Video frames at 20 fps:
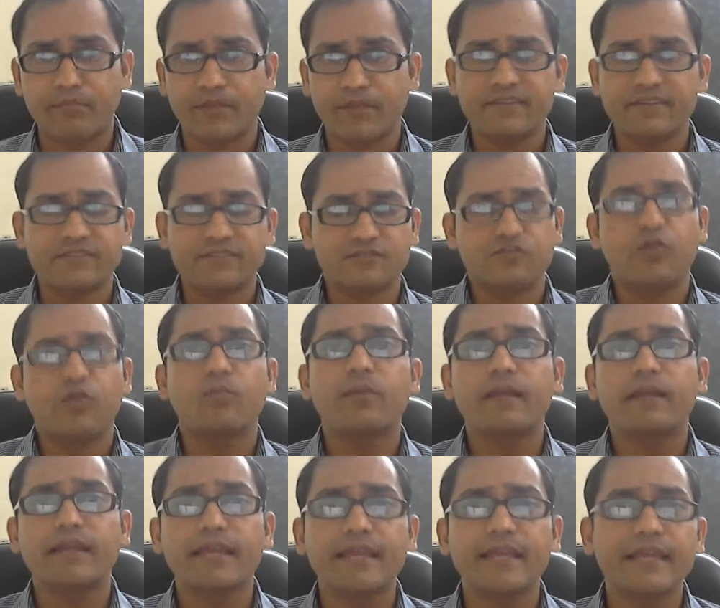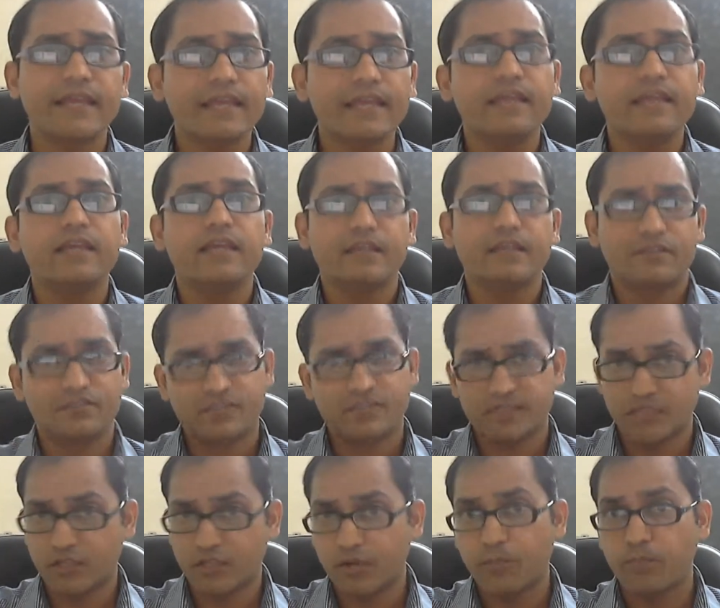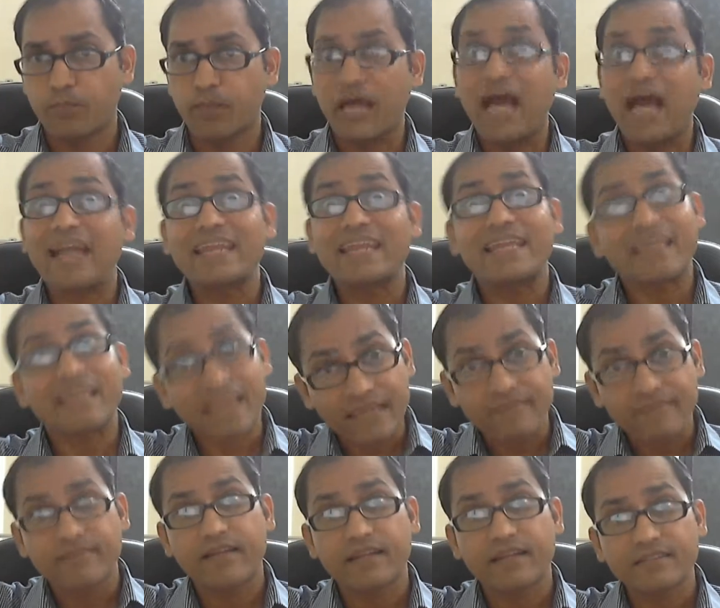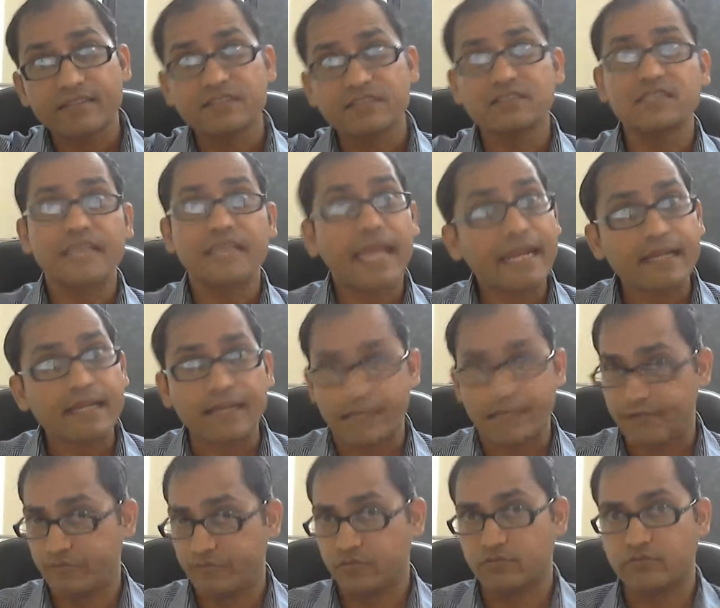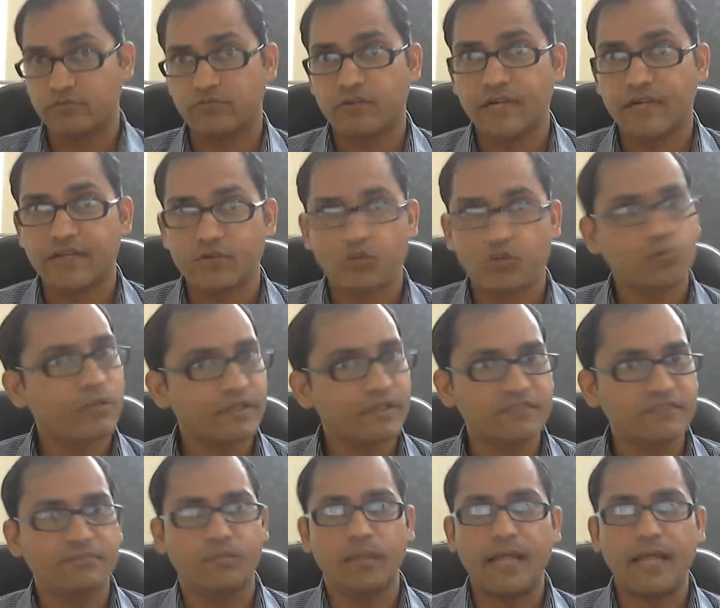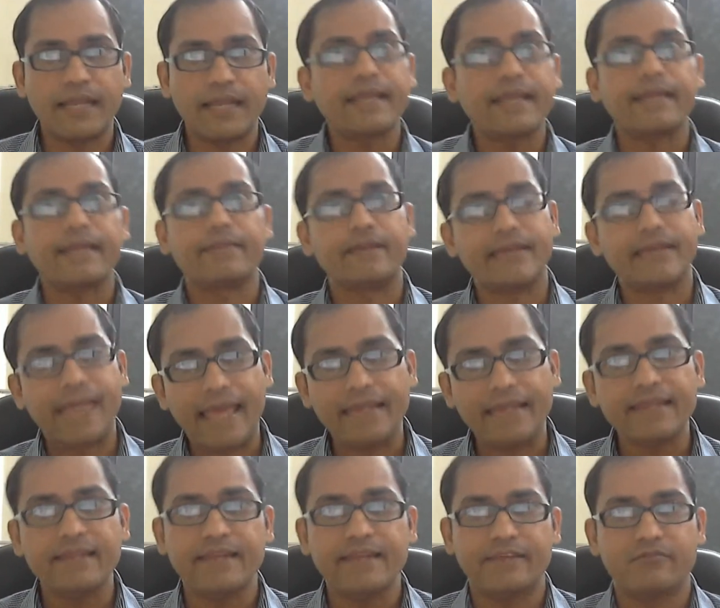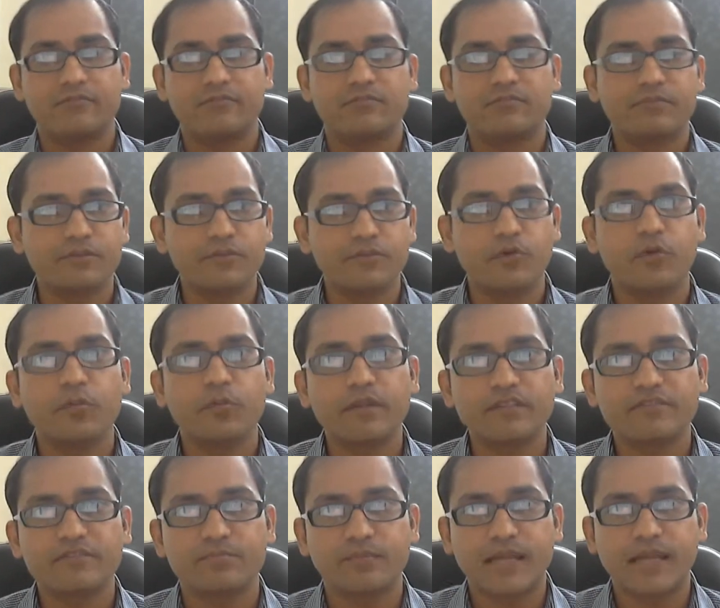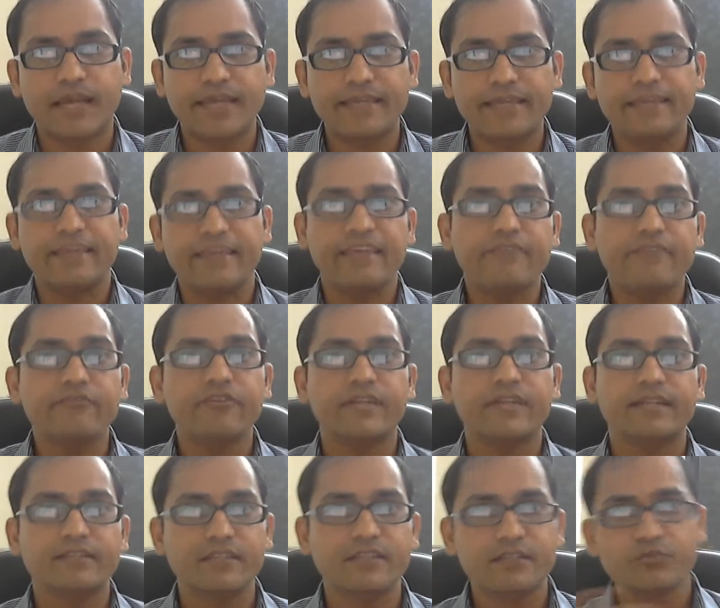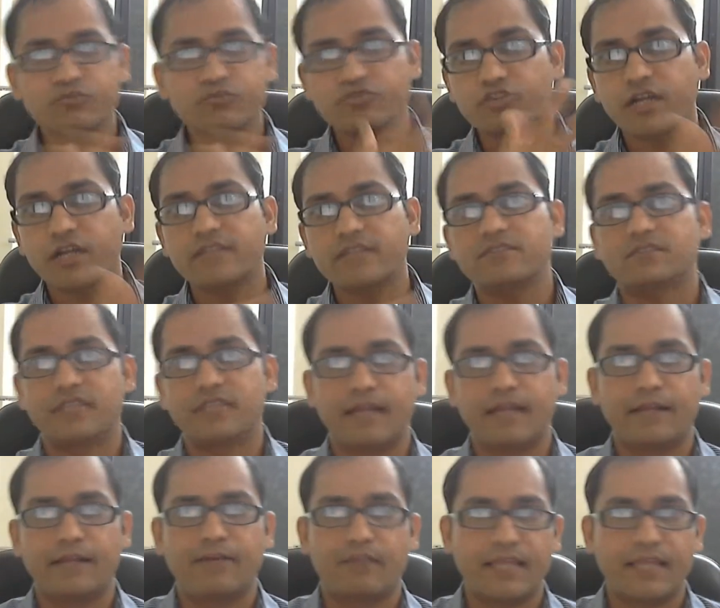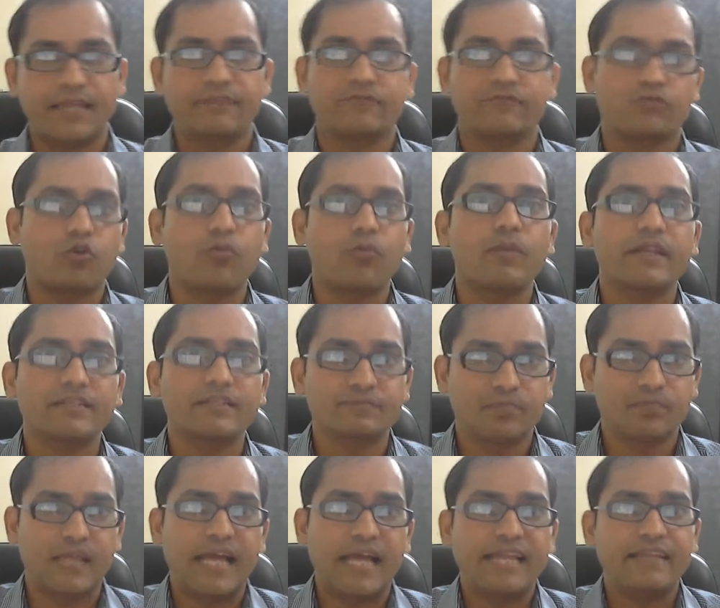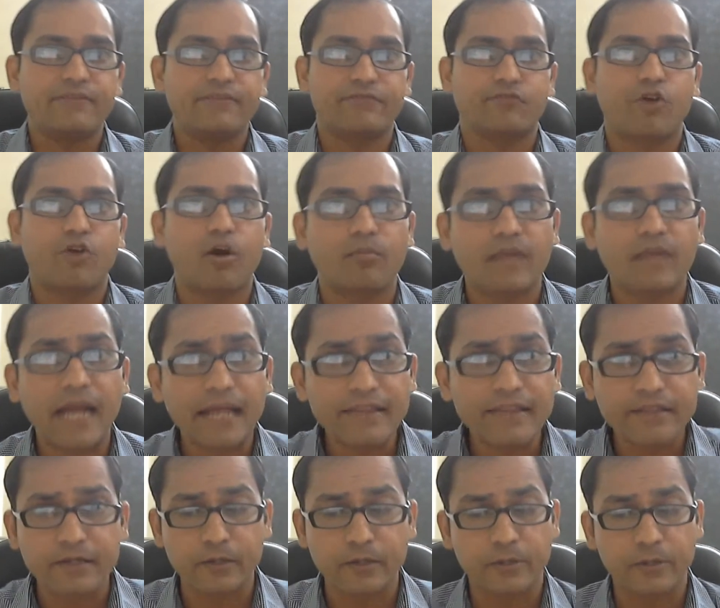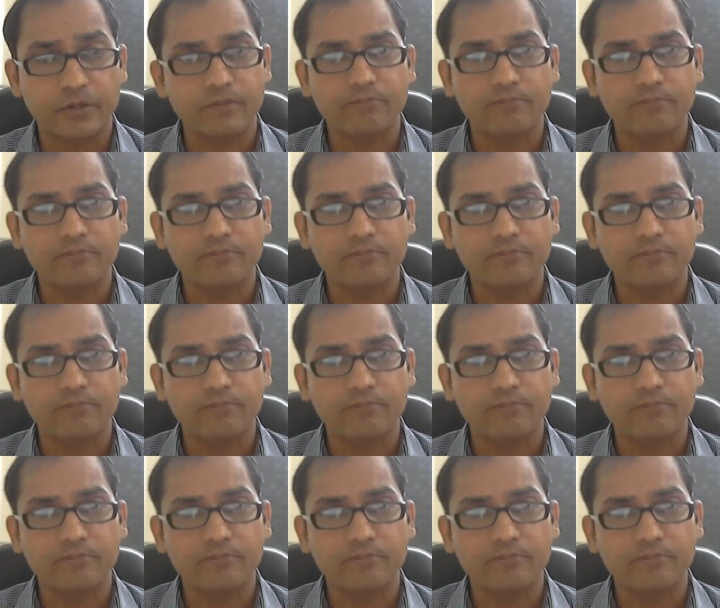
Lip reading: There is nobody, you know, planning even at the state level, right? Nobody's planning at the Delhi level, but nobody's planning even at the Gujarat state level. Like, nobody's planning from Gandhinagar.